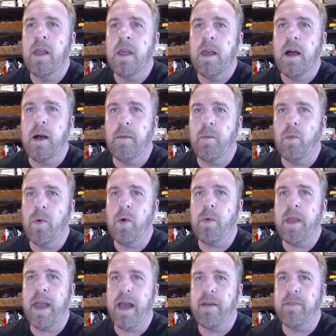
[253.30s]
what we
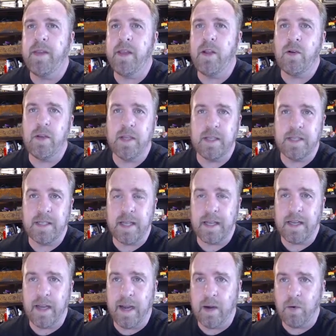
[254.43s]
have here is
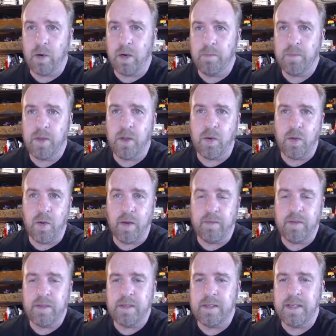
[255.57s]
like our, you
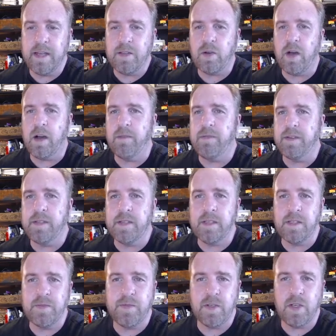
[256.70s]
have dental
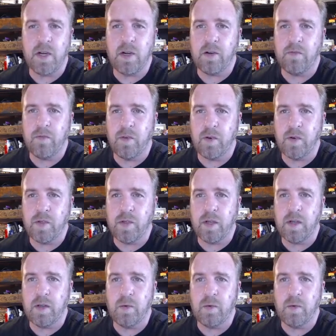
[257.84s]
offices, photographers,